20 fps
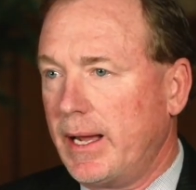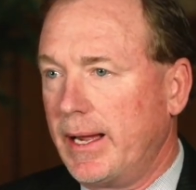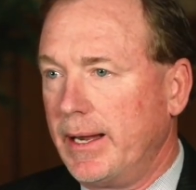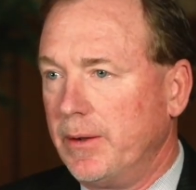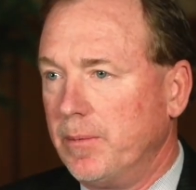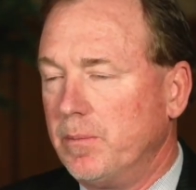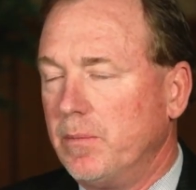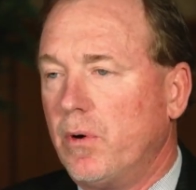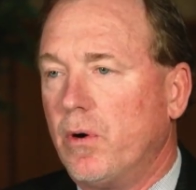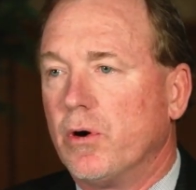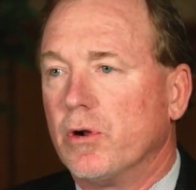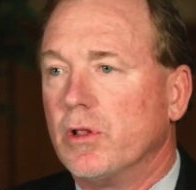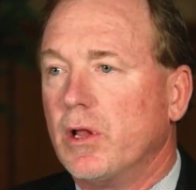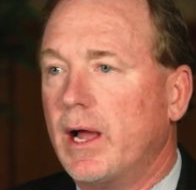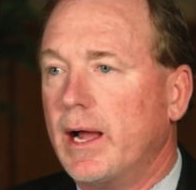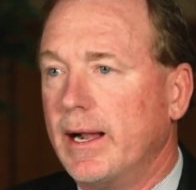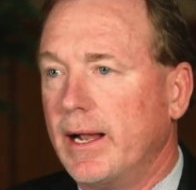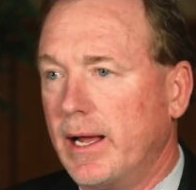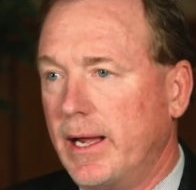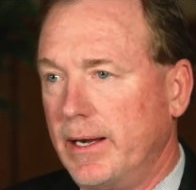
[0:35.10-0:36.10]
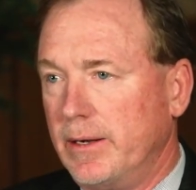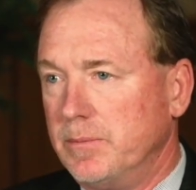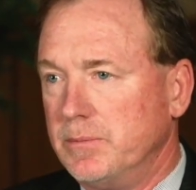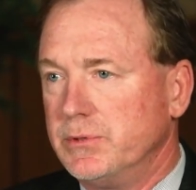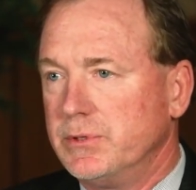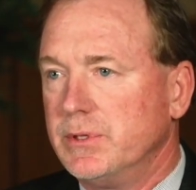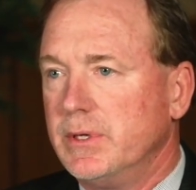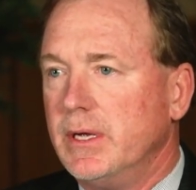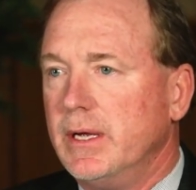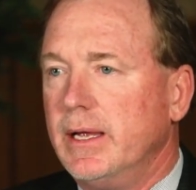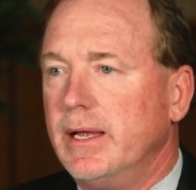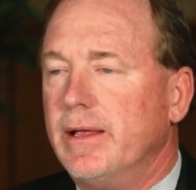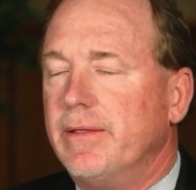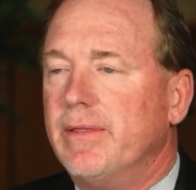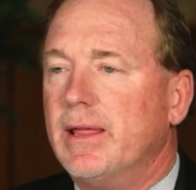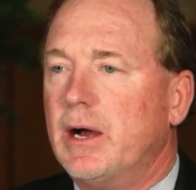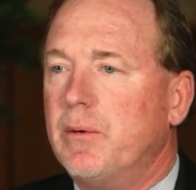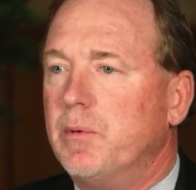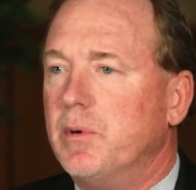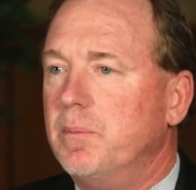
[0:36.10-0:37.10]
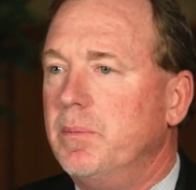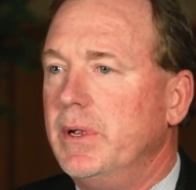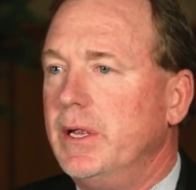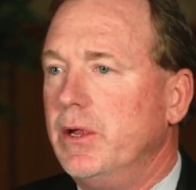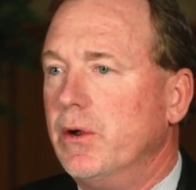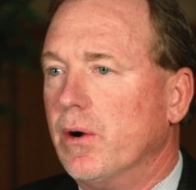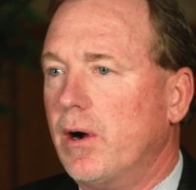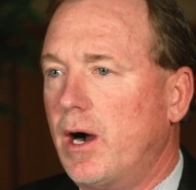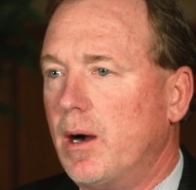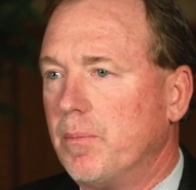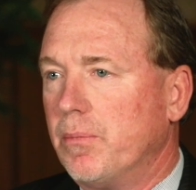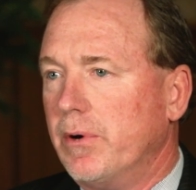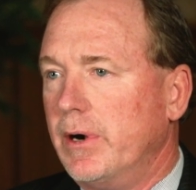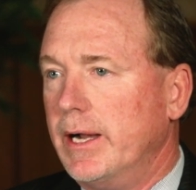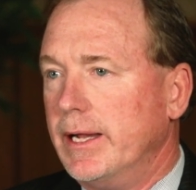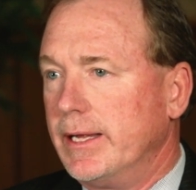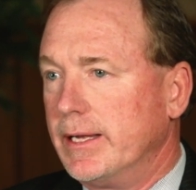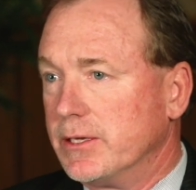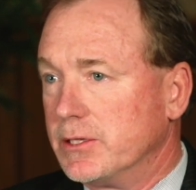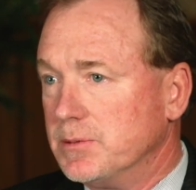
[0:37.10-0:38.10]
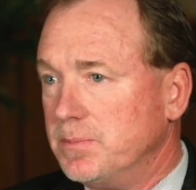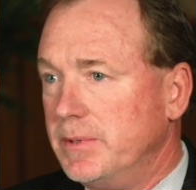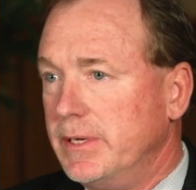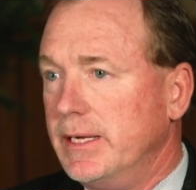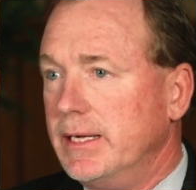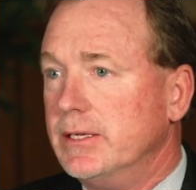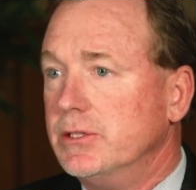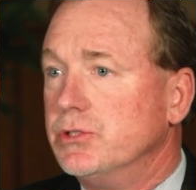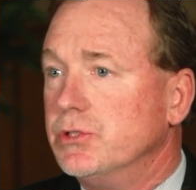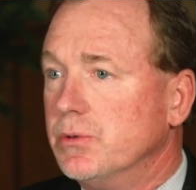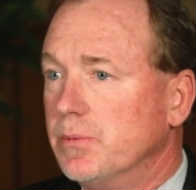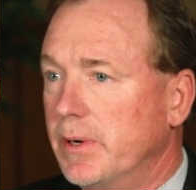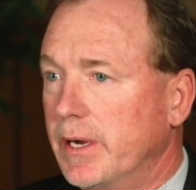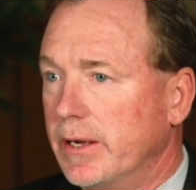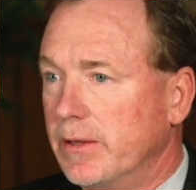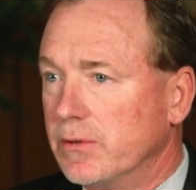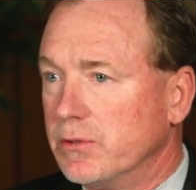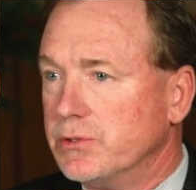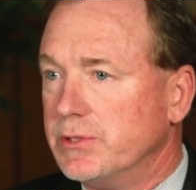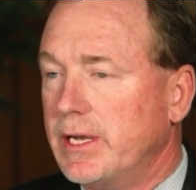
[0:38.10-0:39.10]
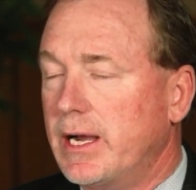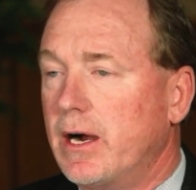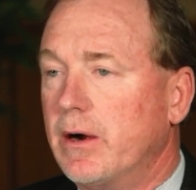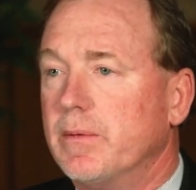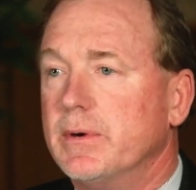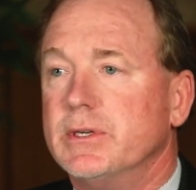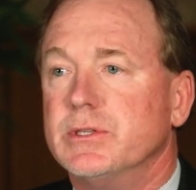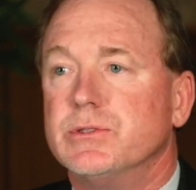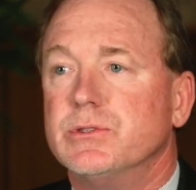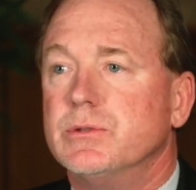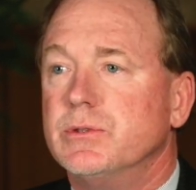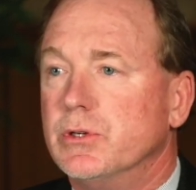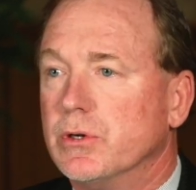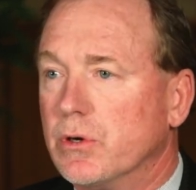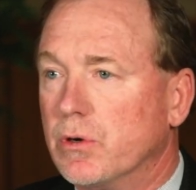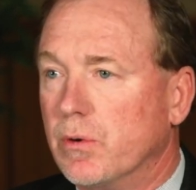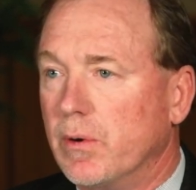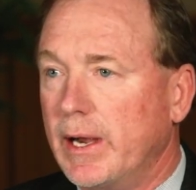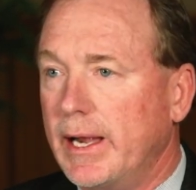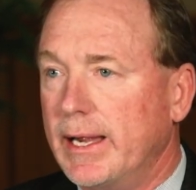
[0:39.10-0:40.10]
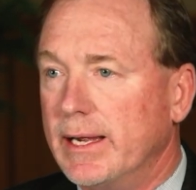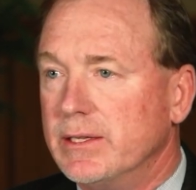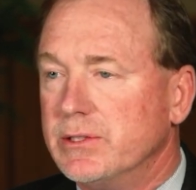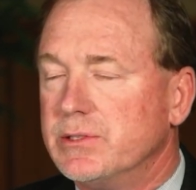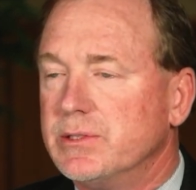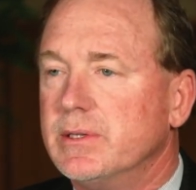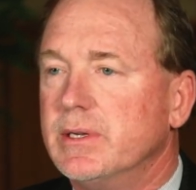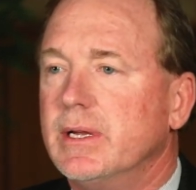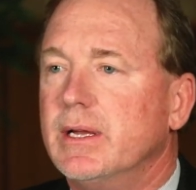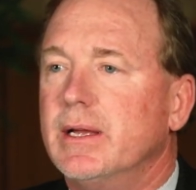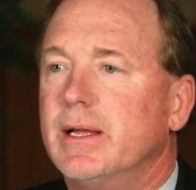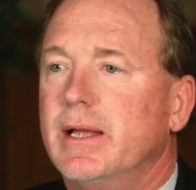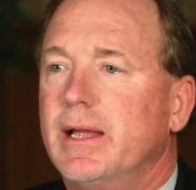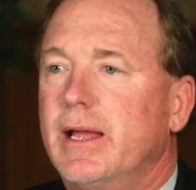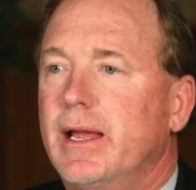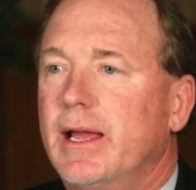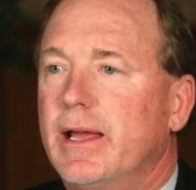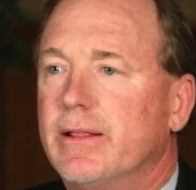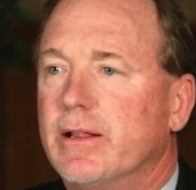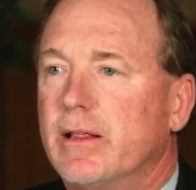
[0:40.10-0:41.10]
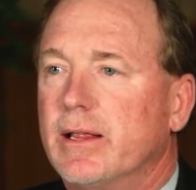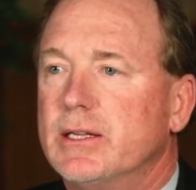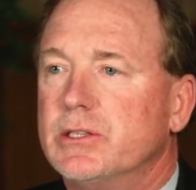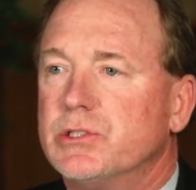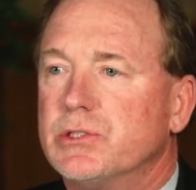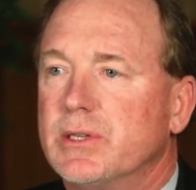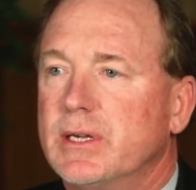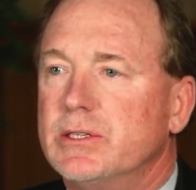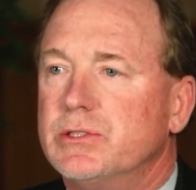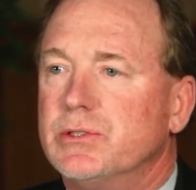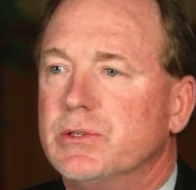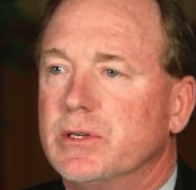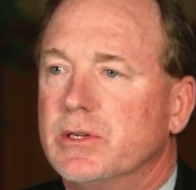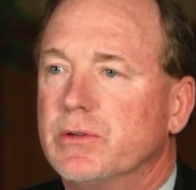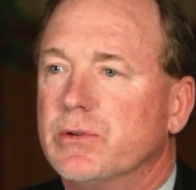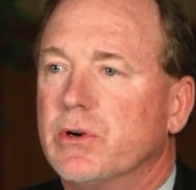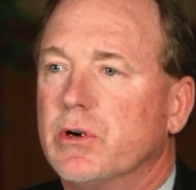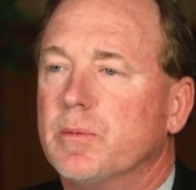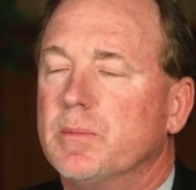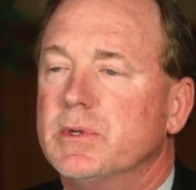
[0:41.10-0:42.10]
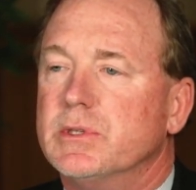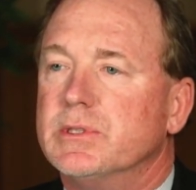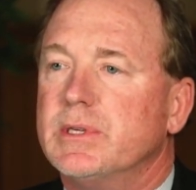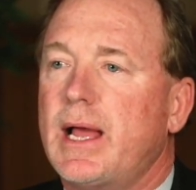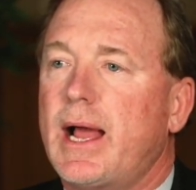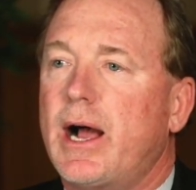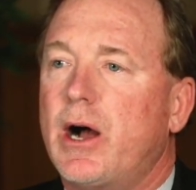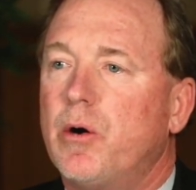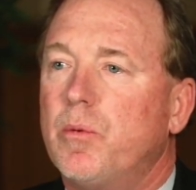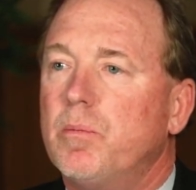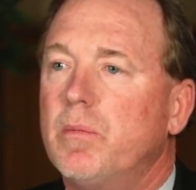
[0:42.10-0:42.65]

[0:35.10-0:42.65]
item or line items. That would be your operating expense, your regular salaries, your grants. And the legislature determines how